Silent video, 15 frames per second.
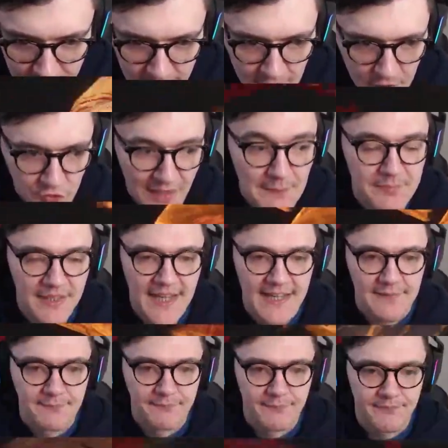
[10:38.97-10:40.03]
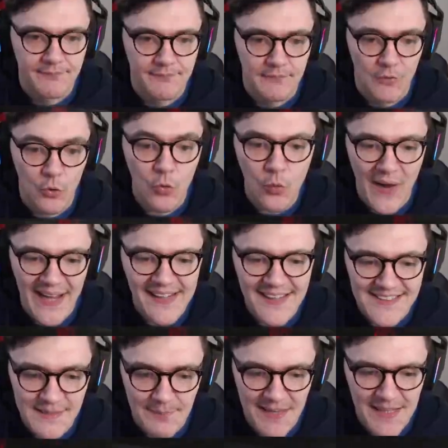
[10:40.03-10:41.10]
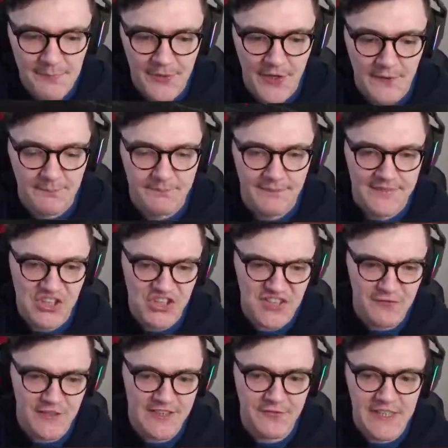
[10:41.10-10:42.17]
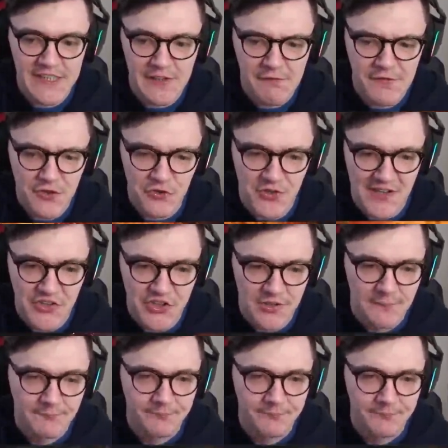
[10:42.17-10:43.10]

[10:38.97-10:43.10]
Great play. Oh, and gets the pallet burn. It's actually really, really good for the Dredge.